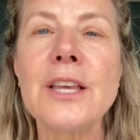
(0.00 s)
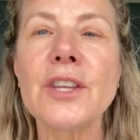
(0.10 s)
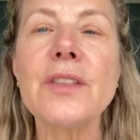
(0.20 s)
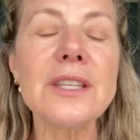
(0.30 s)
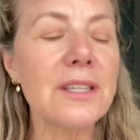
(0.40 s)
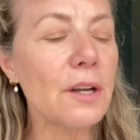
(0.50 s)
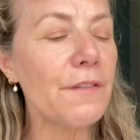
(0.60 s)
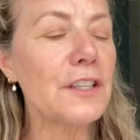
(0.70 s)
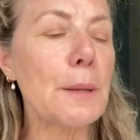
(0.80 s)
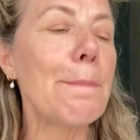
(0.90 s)
So this
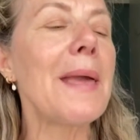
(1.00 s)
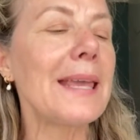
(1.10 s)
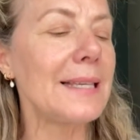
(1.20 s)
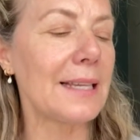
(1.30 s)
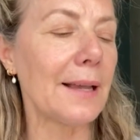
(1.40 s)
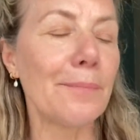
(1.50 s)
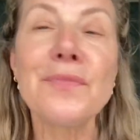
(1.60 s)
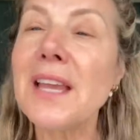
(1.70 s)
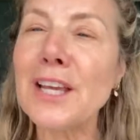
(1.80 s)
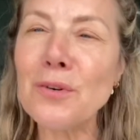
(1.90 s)
stuff is amazing.
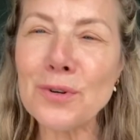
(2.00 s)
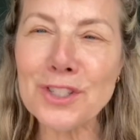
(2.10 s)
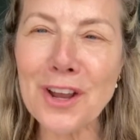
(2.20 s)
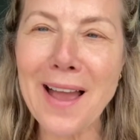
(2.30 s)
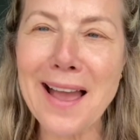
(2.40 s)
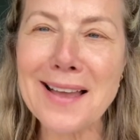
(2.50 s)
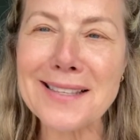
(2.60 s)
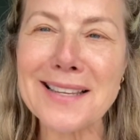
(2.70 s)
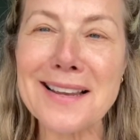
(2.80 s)
It also has